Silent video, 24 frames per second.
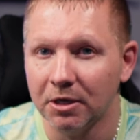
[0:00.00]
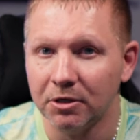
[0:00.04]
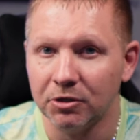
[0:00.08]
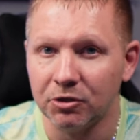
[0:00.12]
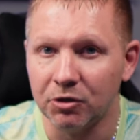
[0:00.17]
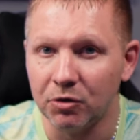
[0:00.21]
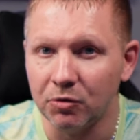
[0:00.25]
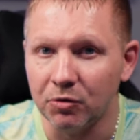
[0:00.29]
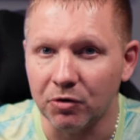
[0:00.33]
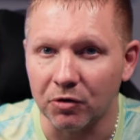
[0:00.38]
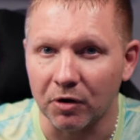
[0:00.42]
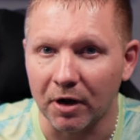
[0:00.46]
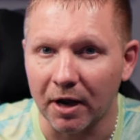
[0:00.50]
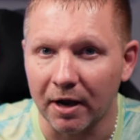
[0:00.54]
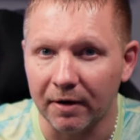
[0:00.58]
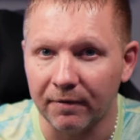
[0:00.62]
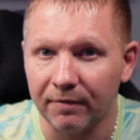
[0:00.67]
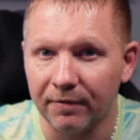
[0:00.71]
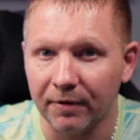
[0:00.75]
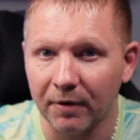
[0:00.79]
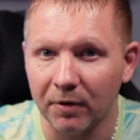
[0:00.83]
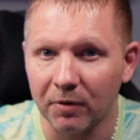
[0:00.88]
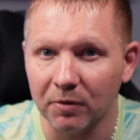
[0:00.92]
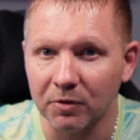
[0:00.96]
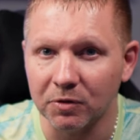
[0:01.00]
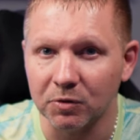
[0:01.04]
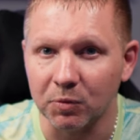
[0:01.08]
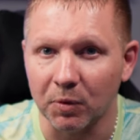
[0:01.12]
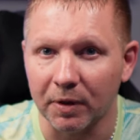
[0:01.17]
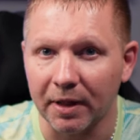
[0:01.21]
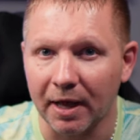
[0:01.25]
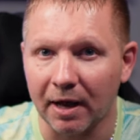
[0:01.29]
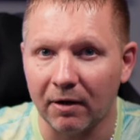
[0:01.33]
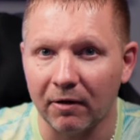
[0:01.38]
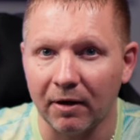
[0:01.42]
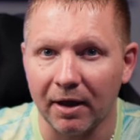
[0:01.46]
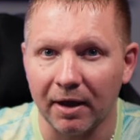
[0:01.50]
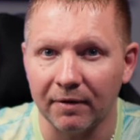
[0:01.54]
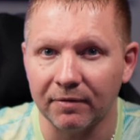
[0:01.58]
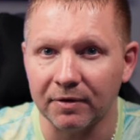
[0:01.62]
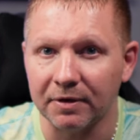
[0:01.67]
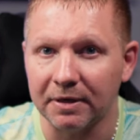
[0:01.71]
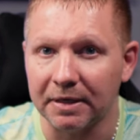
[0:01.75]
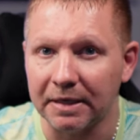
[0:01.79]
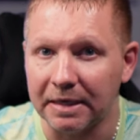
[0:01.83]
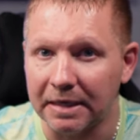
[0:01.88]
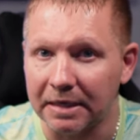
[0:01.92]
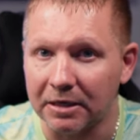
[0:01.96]
tune your headphones without
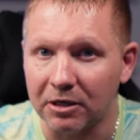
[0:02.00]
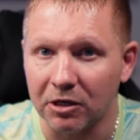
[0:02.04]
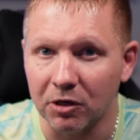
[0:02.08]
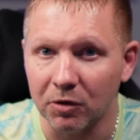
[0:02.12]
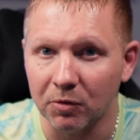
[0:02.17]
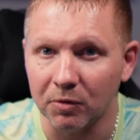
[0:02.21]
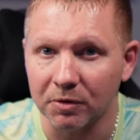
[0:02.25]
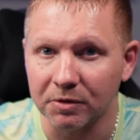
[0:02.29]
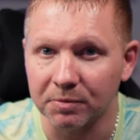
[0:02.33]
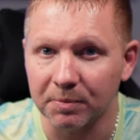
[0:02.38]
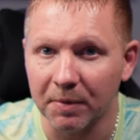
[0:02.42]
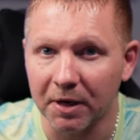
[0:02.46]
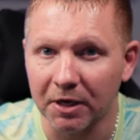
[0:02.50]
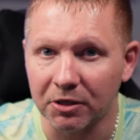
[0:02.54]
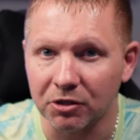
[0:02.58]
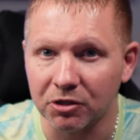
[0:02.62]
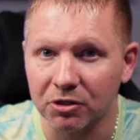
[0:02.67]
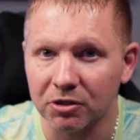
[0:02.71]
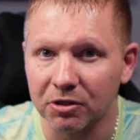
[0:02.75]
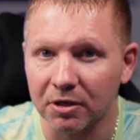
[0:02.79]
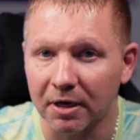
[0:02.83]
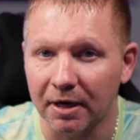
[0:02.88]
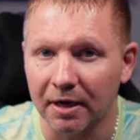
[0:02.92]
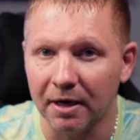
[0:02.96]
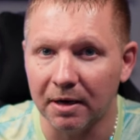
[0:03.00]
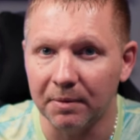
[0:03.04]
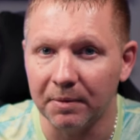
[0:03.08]
having to EQ as much.